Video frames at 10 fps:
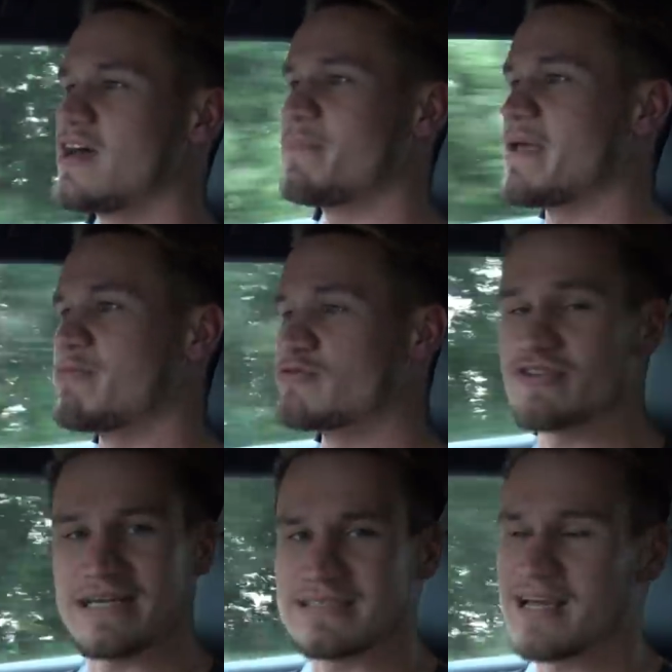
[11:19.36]
people
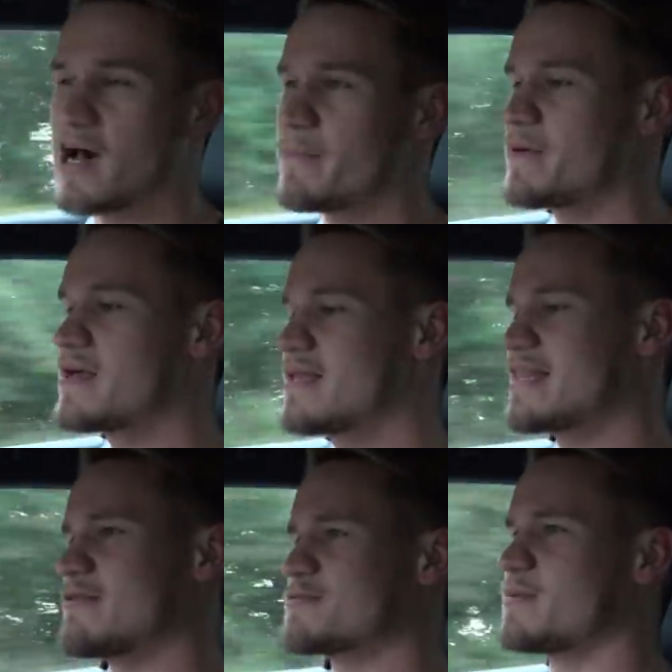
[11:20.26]
dressed up.
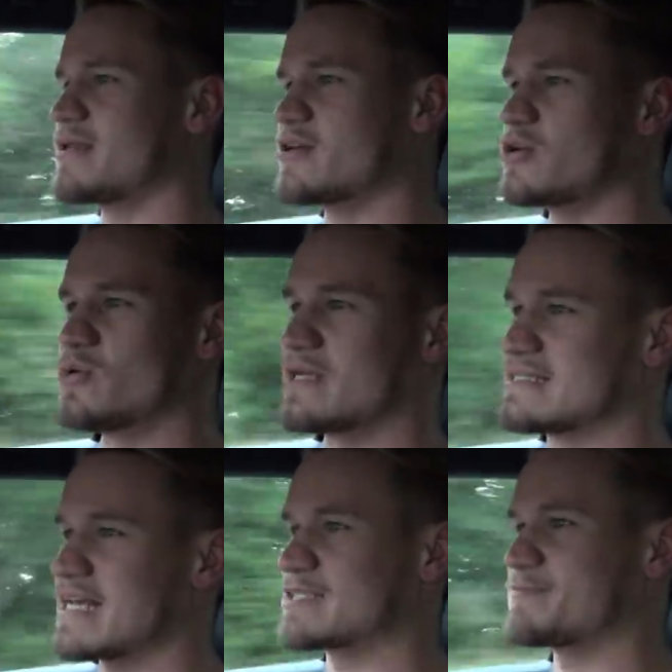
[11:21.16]
That was probably the
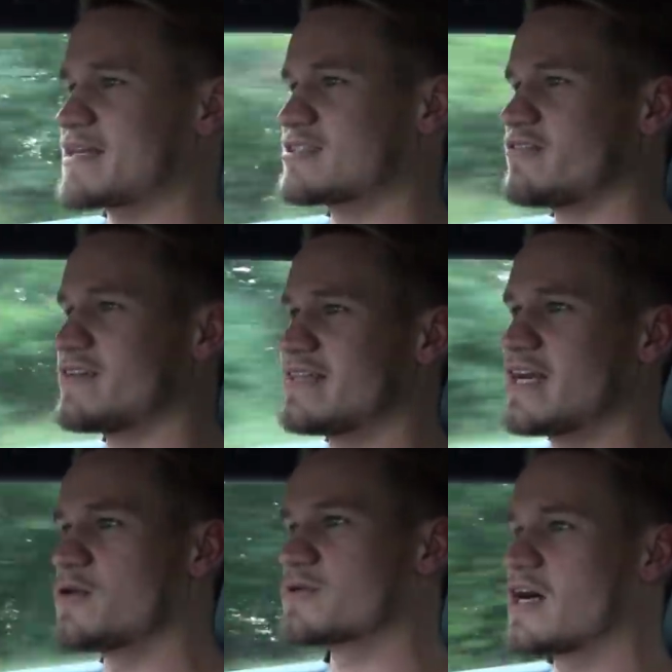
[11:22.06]
coolest aspect of it. The
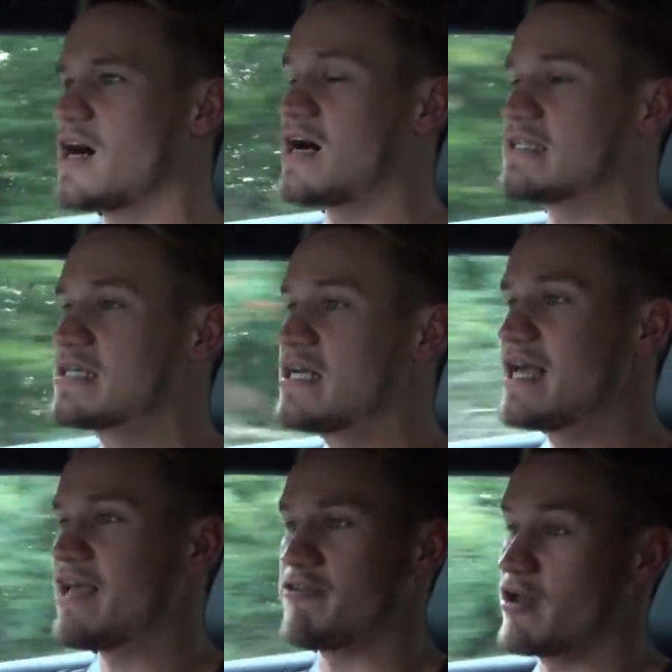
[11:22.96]
old cars,
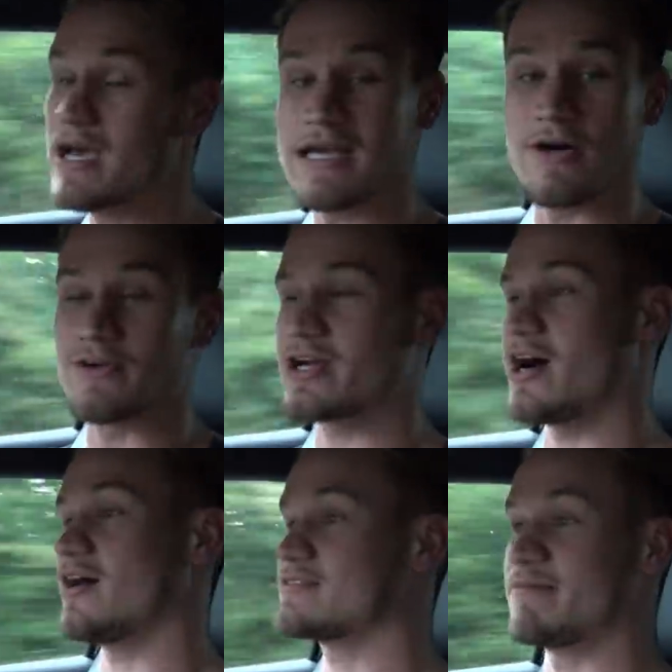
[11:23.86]
if you like old
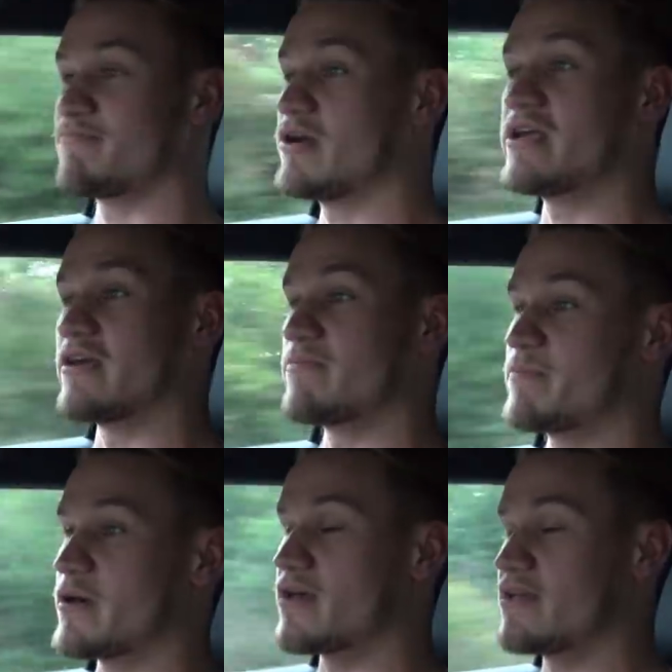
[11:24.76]
cars, then brilliant,
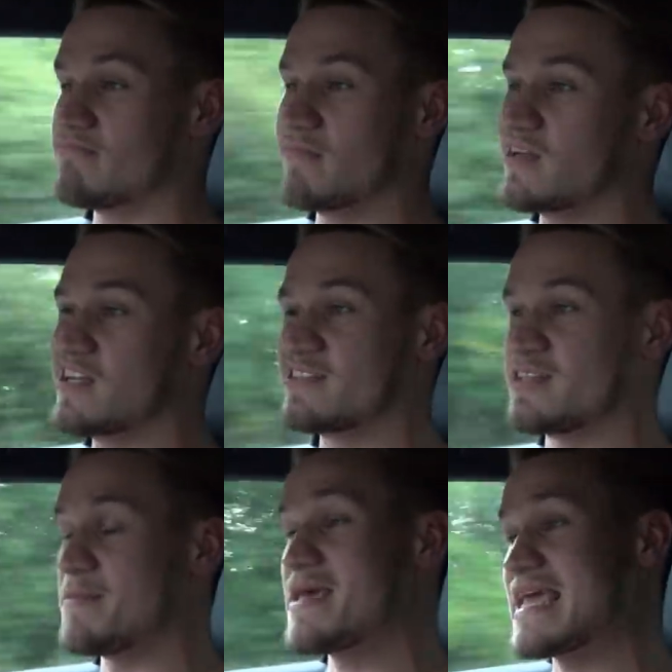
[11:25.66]
but
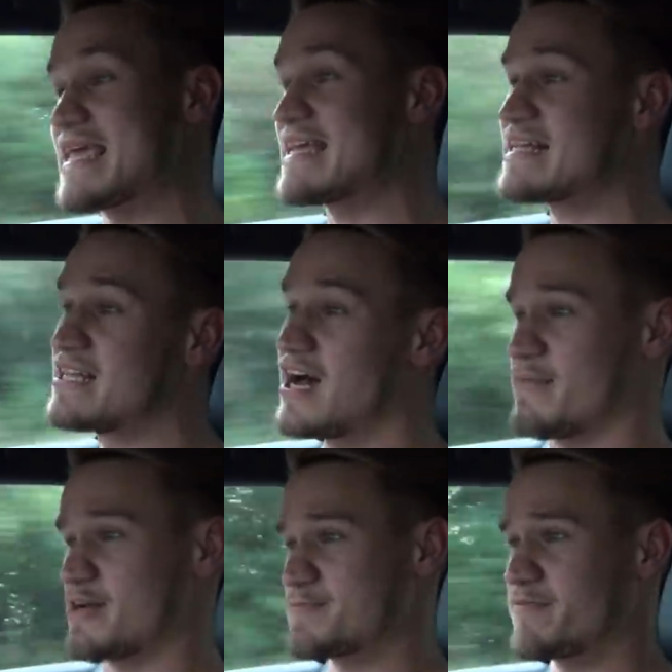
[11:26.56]
to me, I
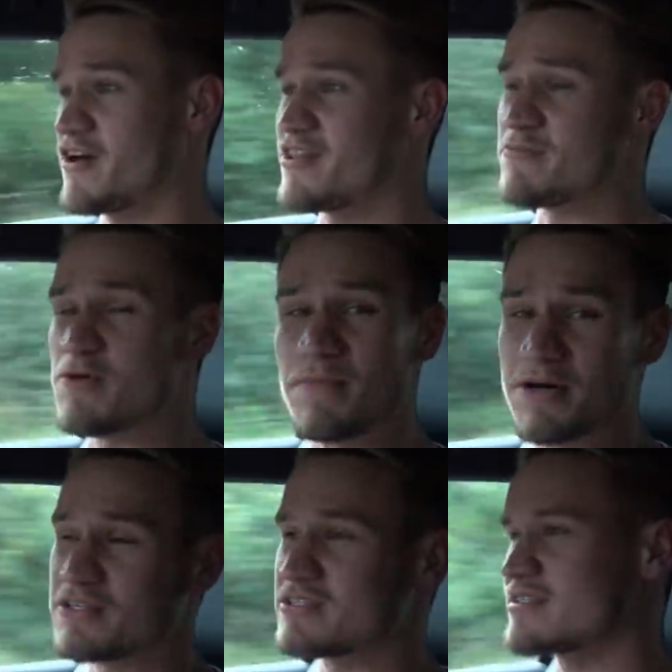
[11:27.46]
much prefer the more
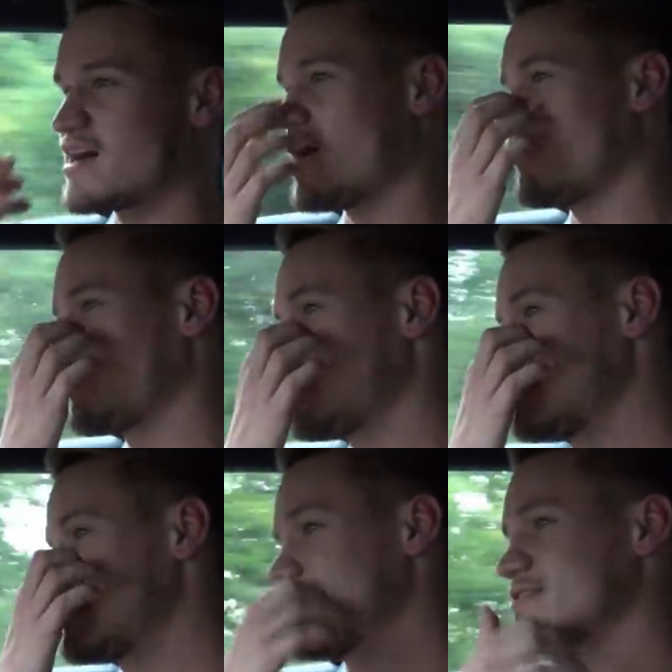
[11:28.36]
modern stuff.
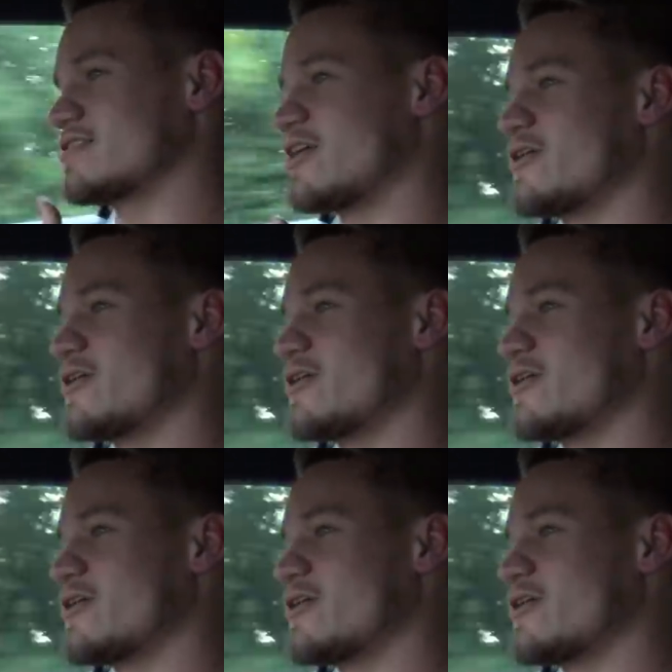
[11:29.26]
So